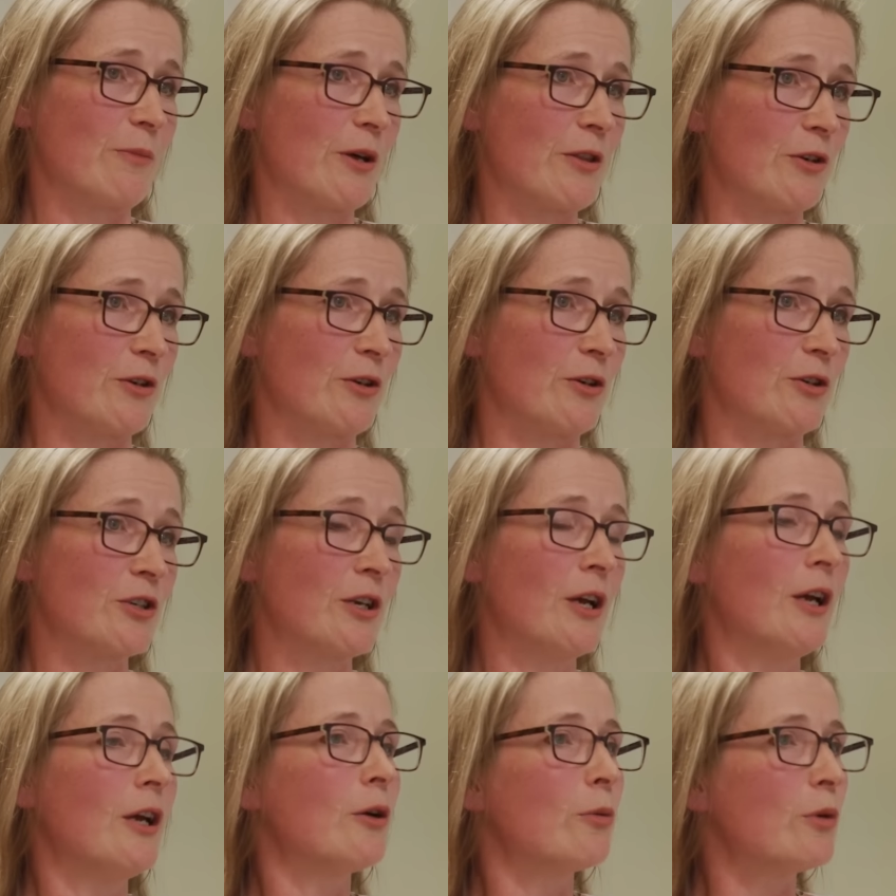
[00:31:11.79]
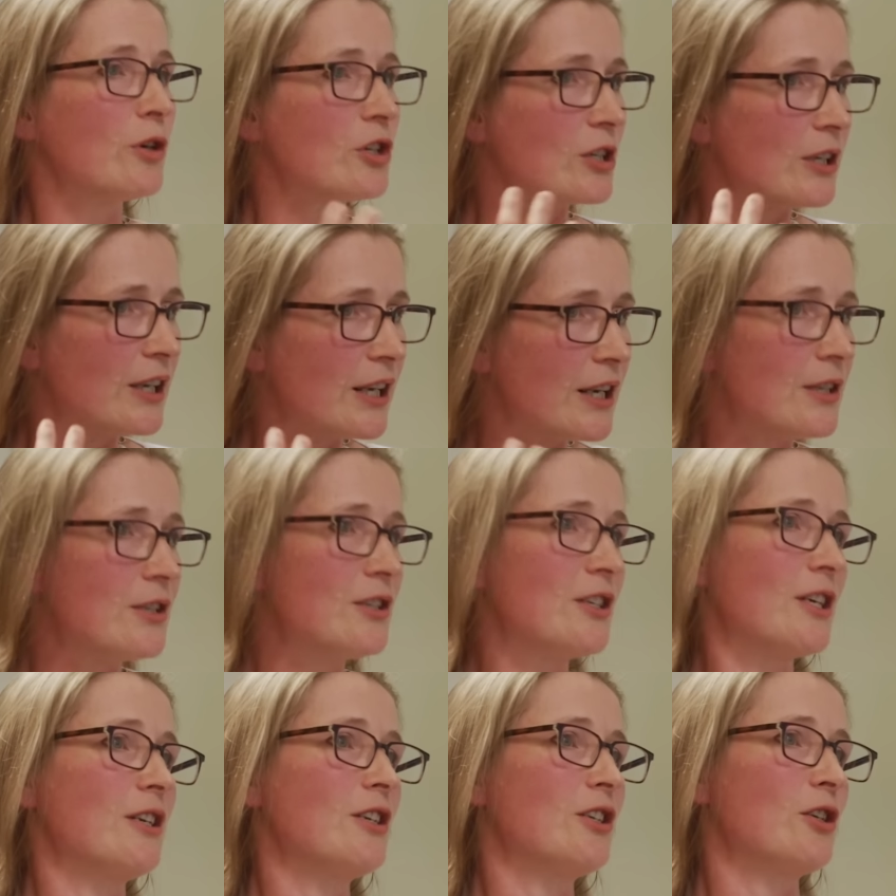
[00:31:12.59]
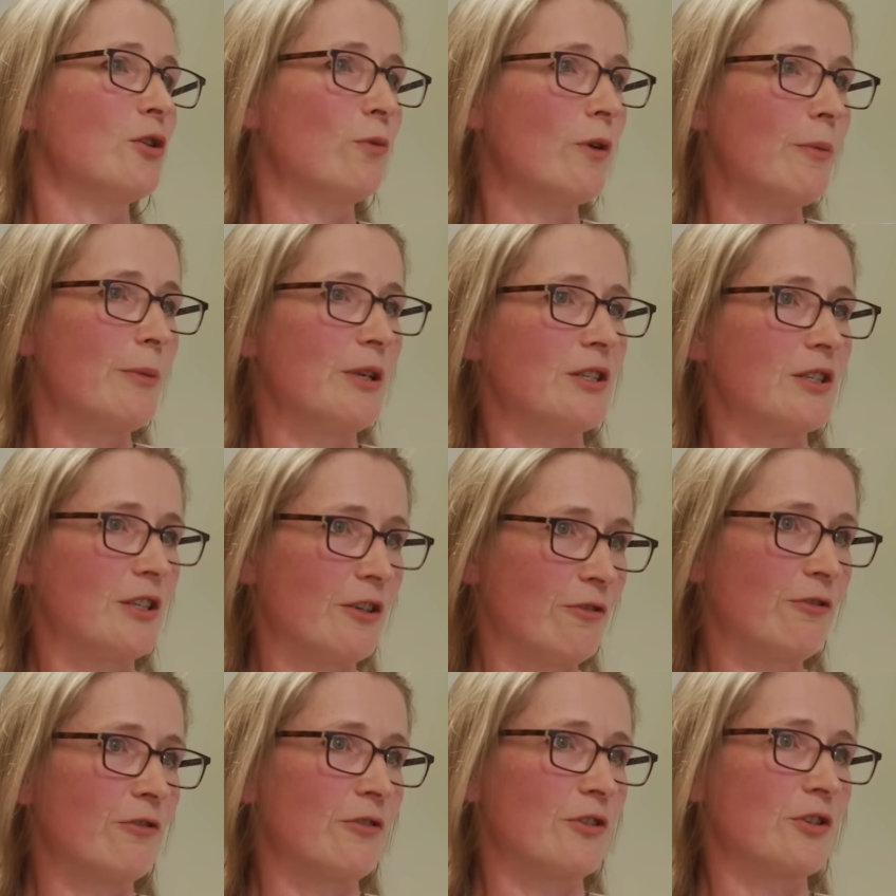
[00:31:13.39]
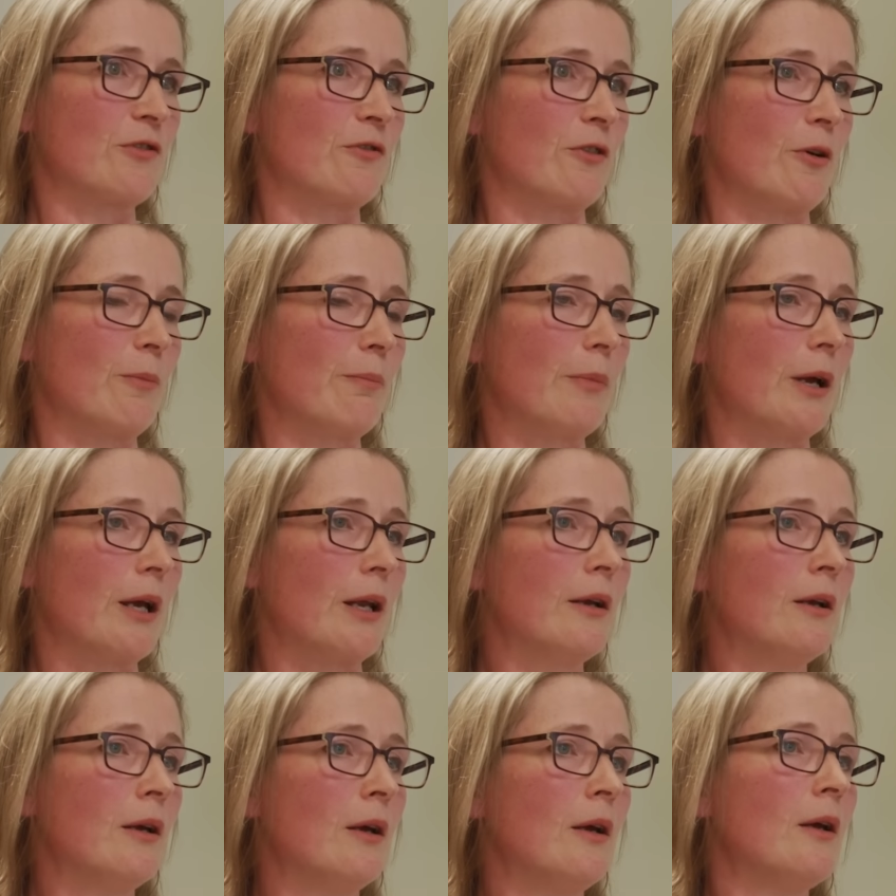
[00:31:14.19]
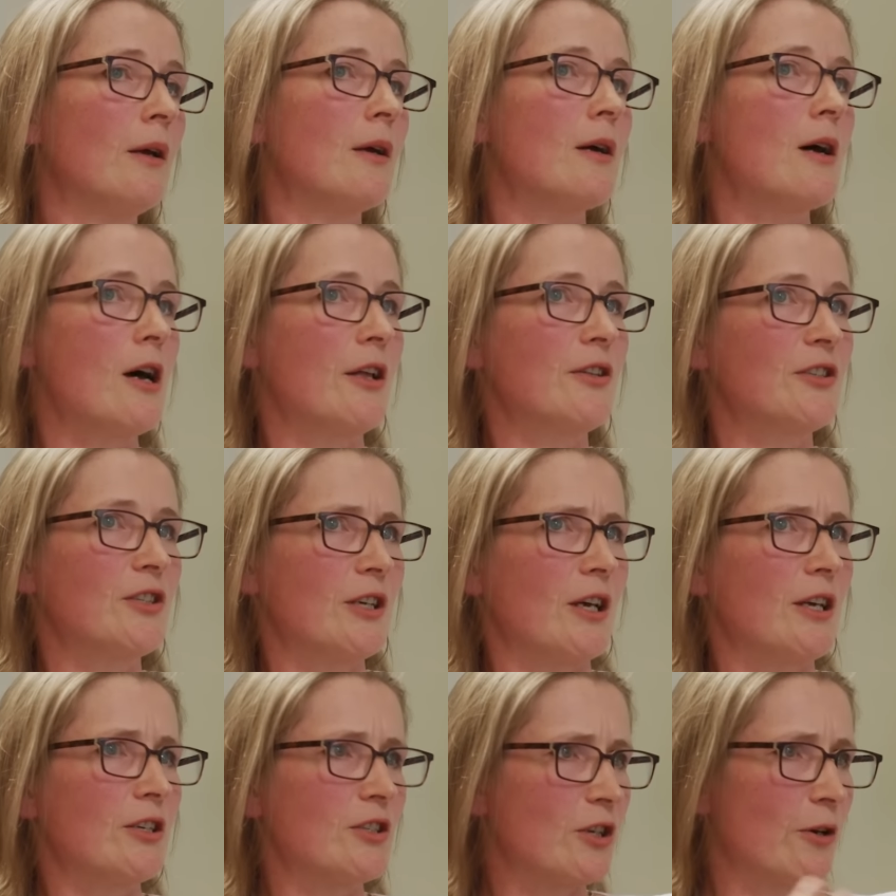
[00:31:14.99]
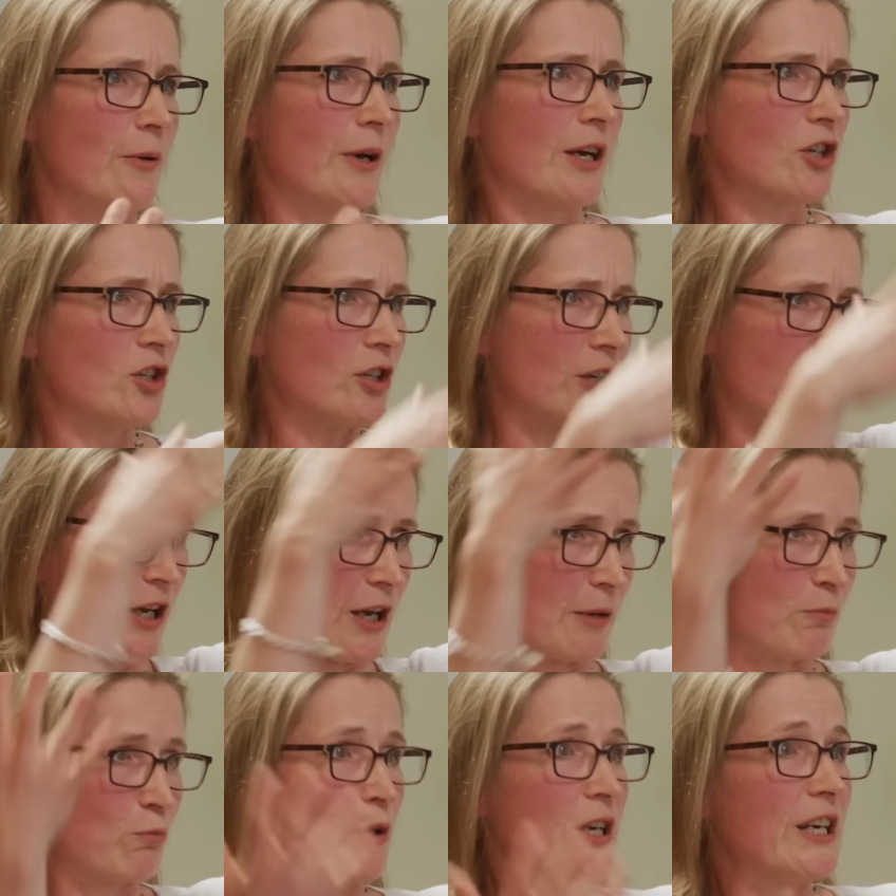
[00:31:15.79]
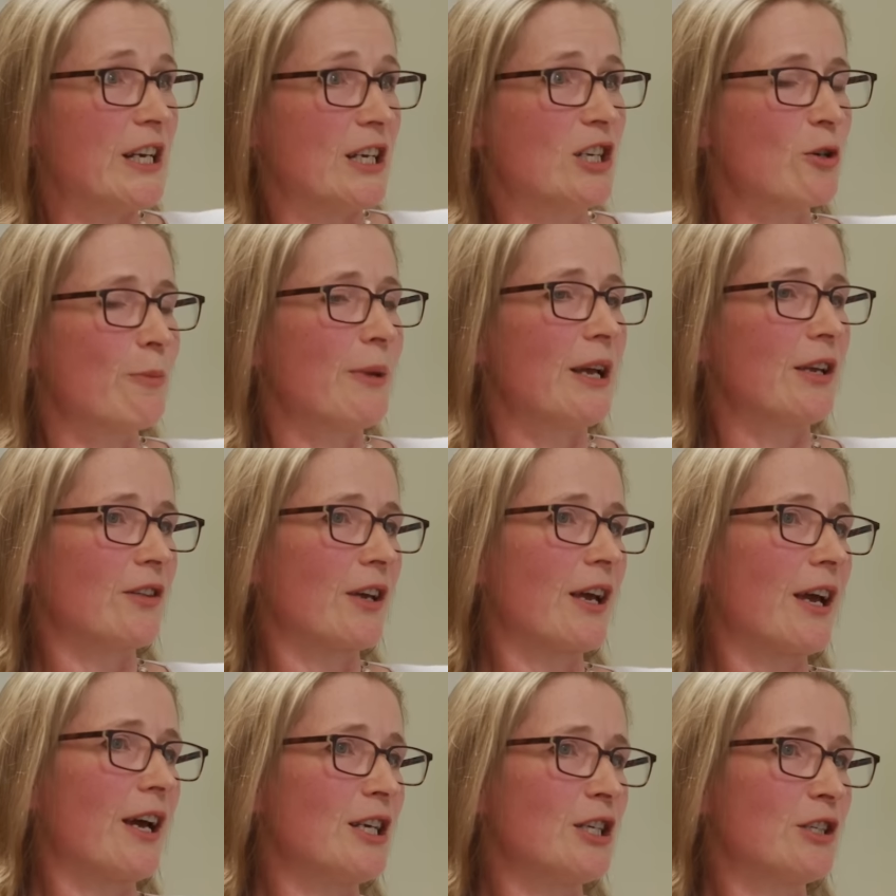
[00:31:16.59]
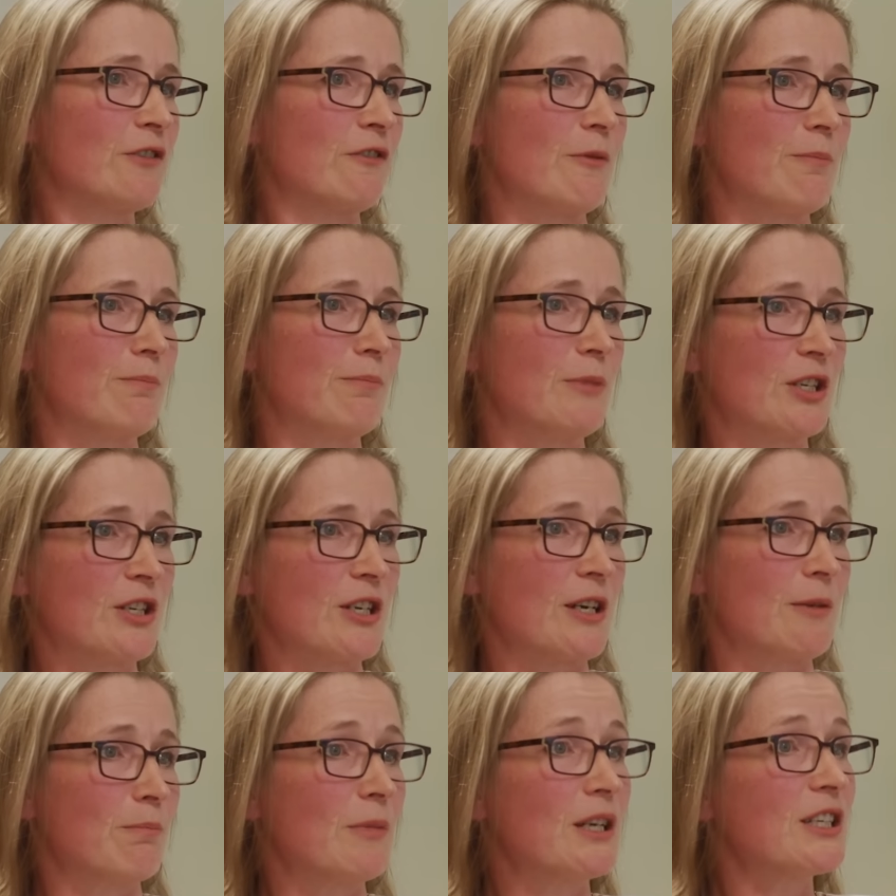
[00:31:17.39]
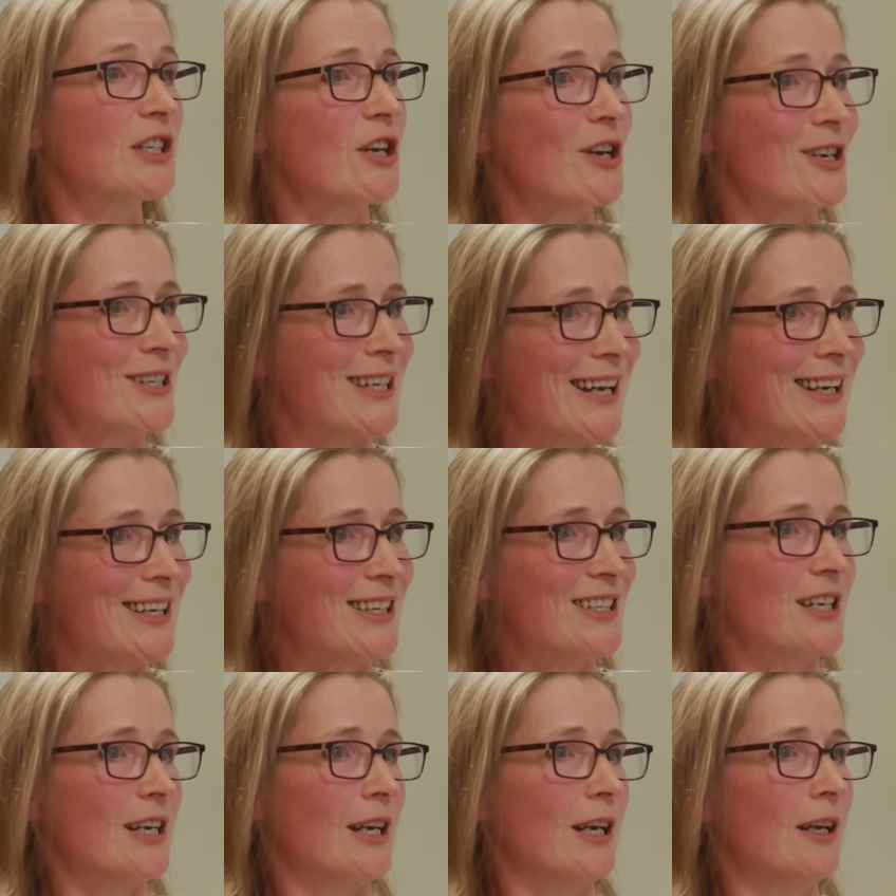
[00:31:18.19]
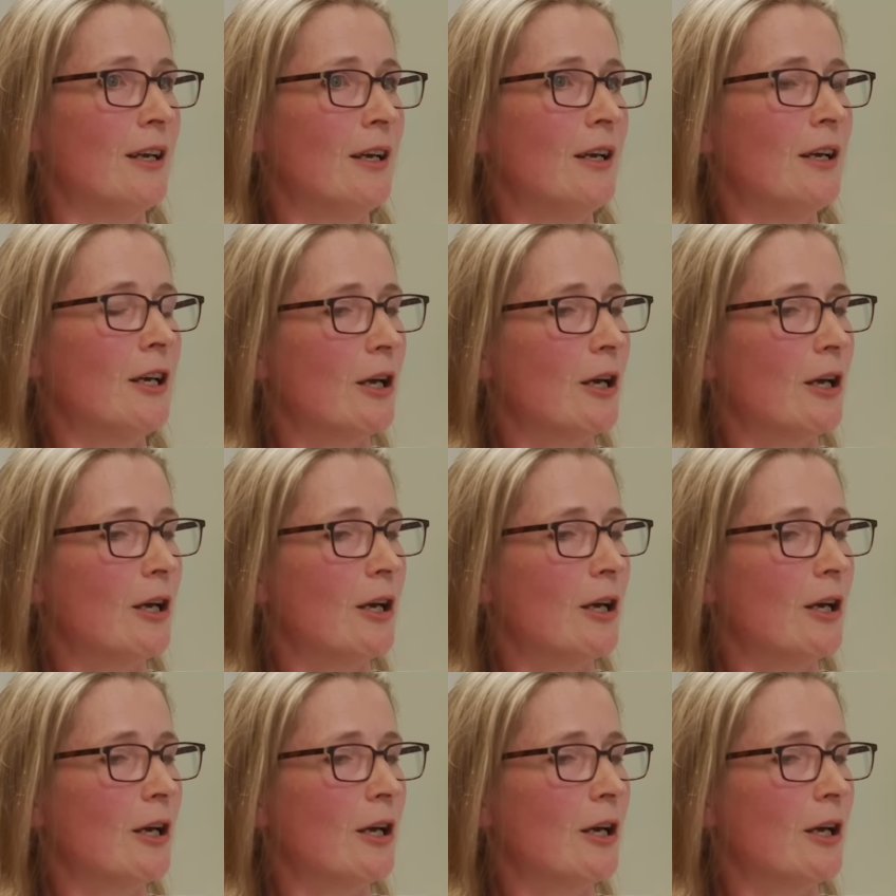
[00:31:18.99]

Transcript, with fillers: of motherhood, which leans into women's difference from men and says, no, actually, yeah, we need to make the case for mater- maternality.